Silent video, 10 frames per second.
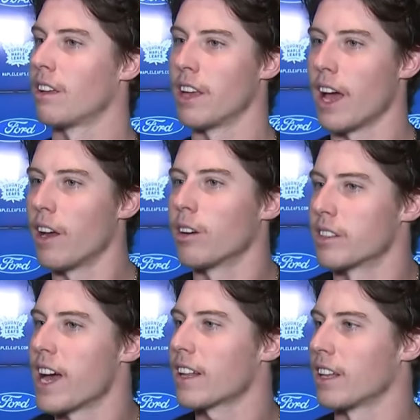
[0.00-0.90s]
Yeah, I know,
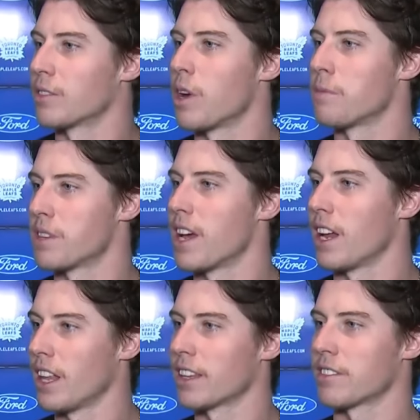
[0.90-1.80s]
exactly. That's why I'm
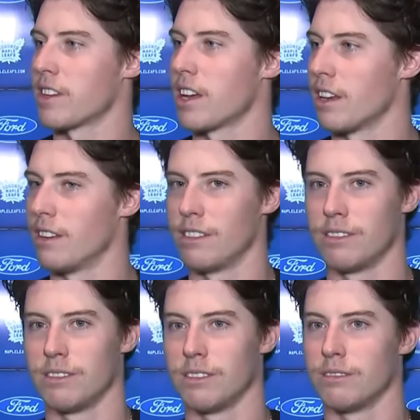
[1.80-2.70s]
saying I like the sun.
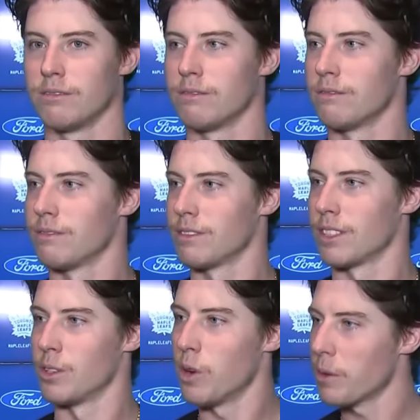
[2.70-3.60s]

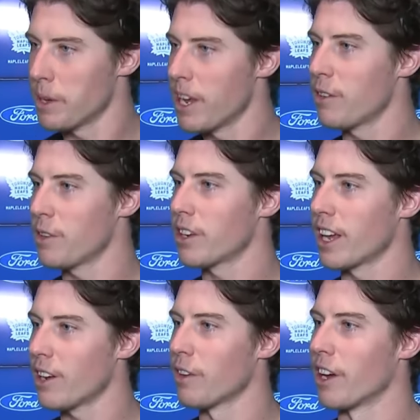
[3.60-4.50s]
You want to be interviewed?
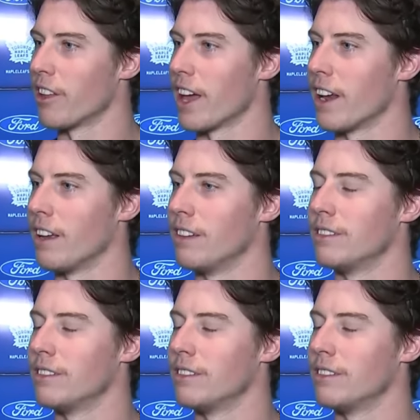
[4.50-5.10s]
Get over here, then.